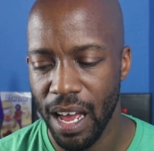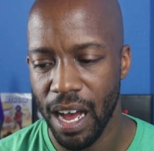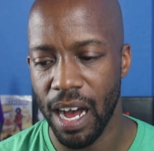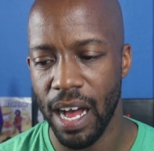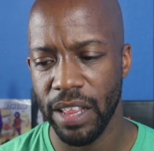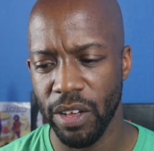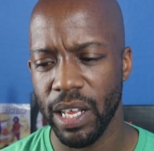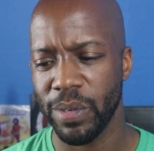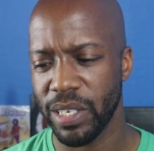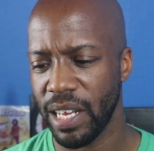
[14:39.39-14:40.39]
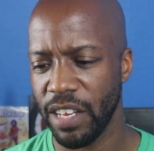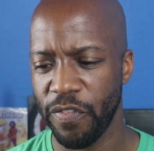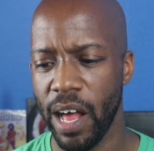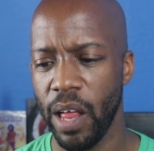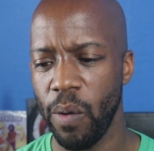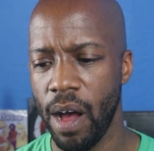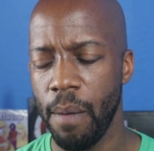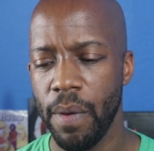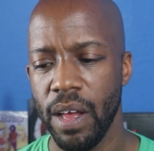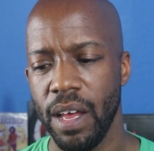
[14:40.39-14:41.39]
I thought that was a nice
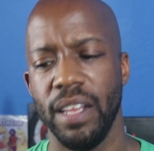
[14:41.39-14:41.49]
follow-up.